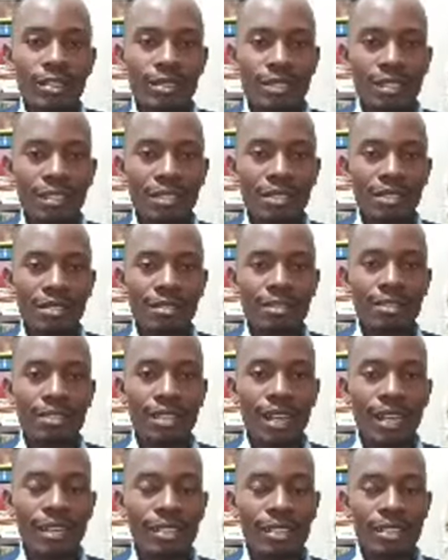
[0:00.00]
is done
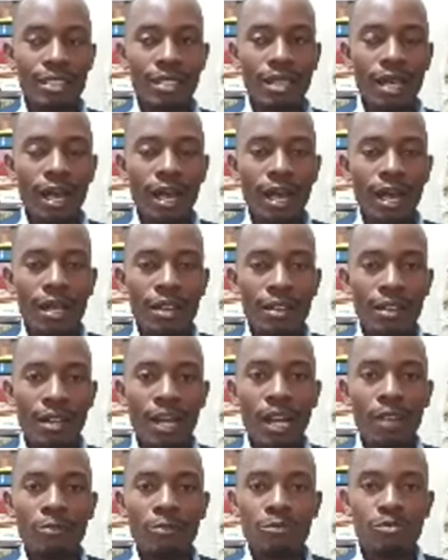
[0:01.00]

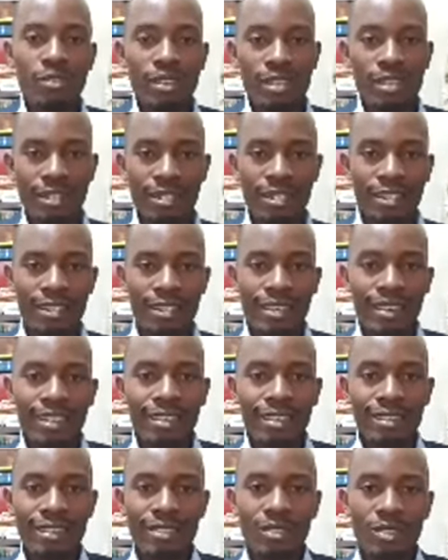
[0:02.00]
halfway. It
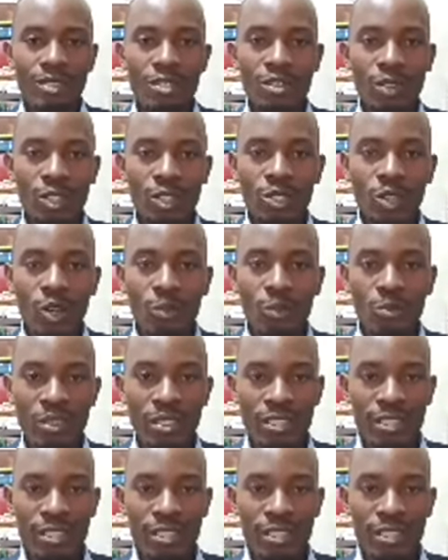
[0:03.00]
is not complete.